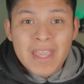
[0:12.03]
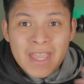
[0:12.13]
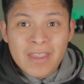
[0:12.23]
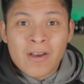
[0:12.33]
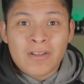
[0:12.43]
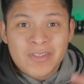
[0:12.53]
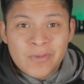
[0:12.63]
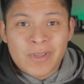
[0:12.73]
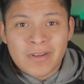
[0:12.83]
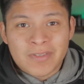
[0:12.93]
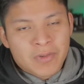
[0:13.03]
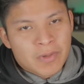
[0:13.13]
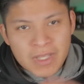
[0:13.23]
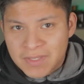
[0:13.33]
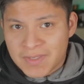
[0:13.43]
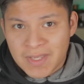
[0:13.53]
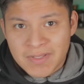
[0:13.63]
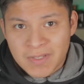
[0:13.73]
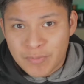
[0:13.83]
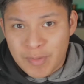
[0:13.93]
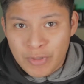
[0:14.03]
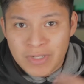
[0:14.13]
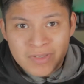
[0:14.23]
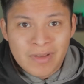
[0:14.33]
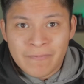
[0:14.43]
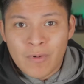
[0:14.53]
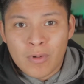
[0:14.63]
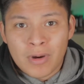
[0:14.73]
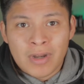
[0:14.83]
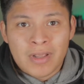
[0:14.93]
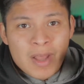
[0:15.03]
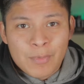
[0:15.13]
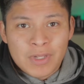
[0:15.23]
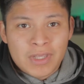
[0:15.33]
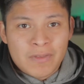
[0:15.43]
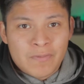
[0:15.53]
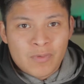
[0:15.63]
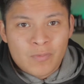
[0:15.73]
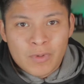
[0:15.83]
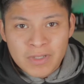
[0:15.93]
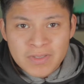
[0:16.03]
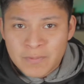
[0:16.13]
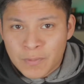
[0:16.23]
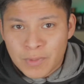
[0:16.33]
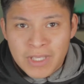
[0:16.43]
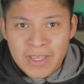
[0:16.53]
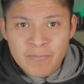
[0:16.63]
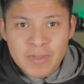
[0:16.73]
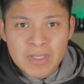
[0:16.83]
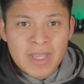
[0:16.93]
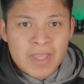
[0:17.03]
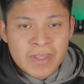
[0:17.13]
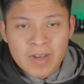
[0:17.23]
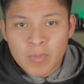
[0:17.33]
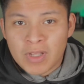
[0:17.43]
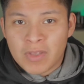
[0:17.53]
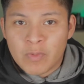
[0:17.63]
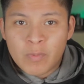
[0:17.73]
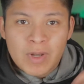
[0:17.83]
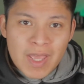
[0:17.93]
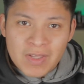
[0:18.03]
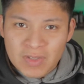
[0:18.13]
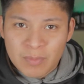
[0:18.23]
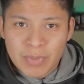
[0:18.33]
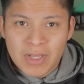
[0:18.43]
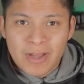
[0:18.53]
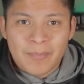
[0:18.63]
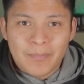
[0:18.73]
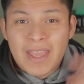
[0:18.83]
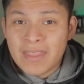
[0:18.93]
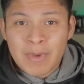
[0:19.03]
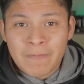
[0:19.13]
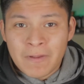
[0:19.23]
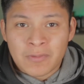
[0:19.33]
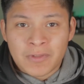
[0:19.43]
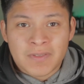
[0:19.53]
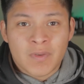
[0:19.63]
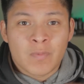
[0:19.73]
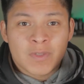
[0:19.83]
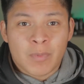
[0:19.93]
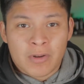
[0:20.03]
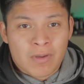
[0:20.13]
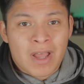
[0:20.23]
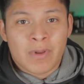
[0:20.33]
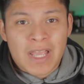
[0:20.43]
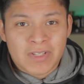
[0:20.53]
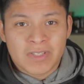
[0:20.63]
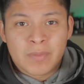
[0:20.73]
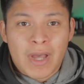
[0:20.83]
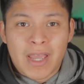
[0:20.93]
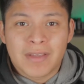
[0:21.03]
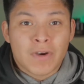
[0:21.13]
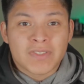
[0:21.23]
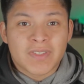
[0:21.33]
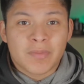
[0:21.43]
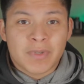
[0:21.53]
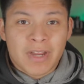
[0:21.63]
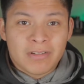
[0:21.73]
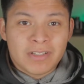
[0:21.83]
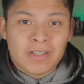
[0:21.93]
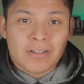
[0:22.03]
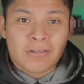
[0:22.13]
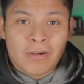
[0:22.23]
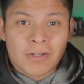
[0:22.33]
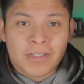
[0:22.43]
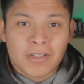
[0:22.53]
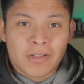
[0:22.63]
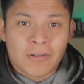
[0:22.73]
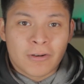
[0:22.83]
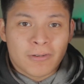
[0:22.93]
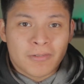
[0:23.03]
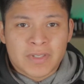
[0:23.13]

Hey y'all, Joe here. So again, today's gonna be pretty straightforward. I'm gonna give you what Sephora gave me, and then I'm gonna give you what I actually pick up. And then my final thoughts on which bottle I would actually buy. First up, Carolina Herrera, Good Girl.